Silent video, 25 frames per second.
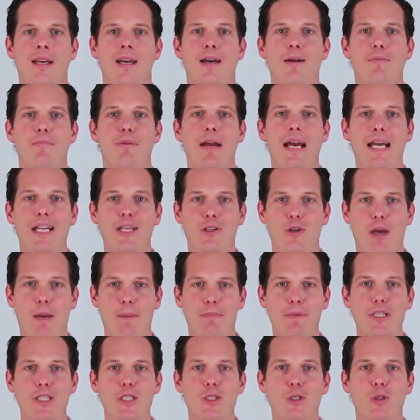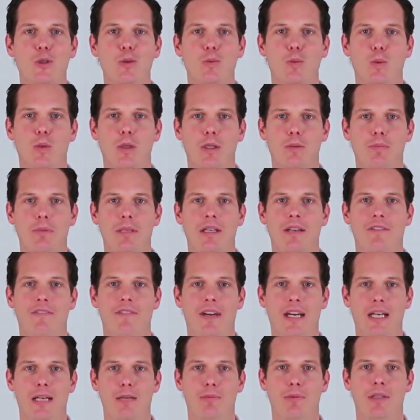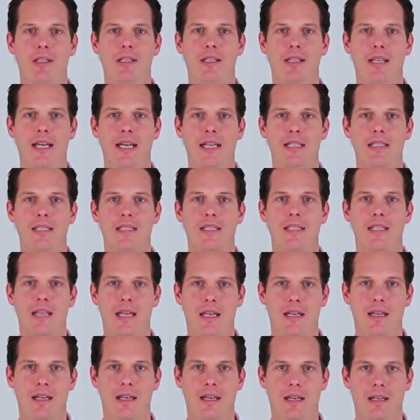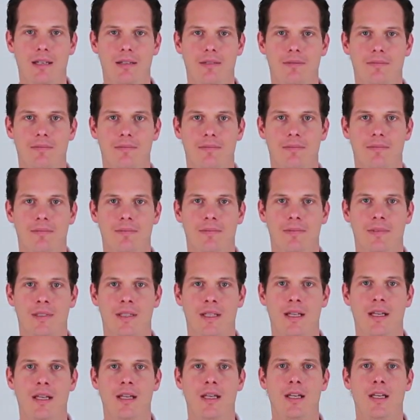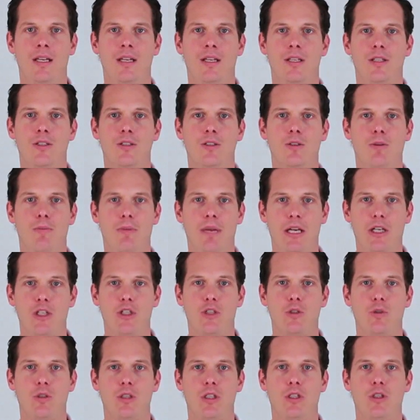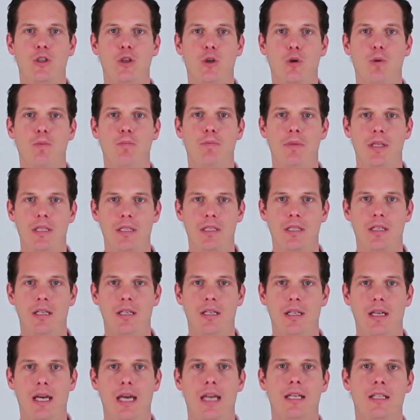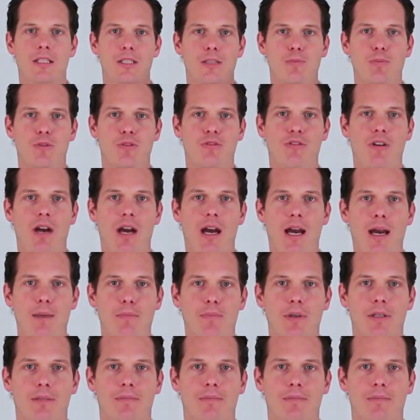A brand new episode will be available next Sunday. So make sure you don't miss it and subscribe.